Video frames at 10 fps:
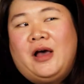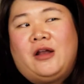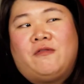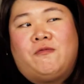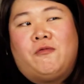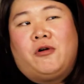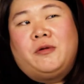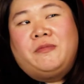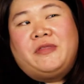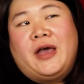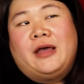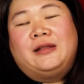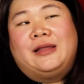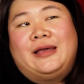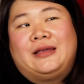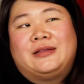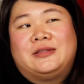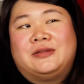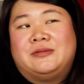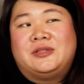a lot of warmth that like
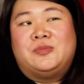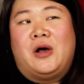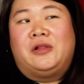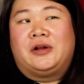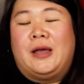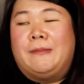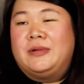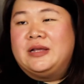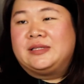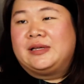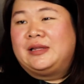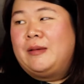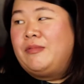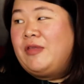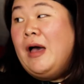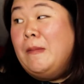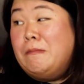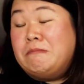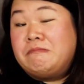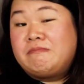smaller companies like Clubbed
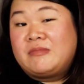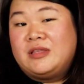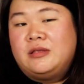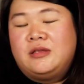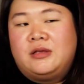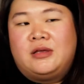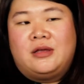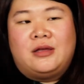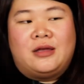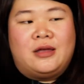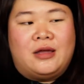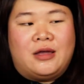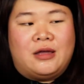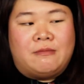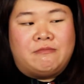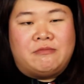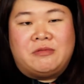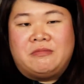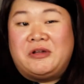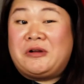Thumb mm-hmm. Mm. Um, That's
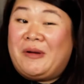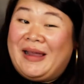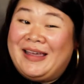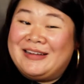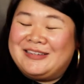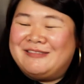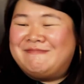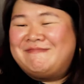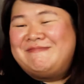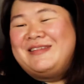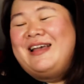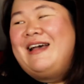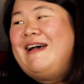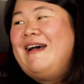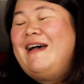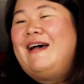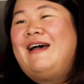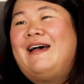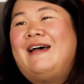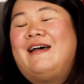true. They're yeah. great. Yeah. Uh,
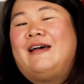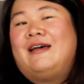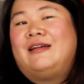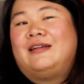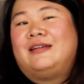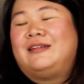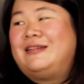yeah, they produce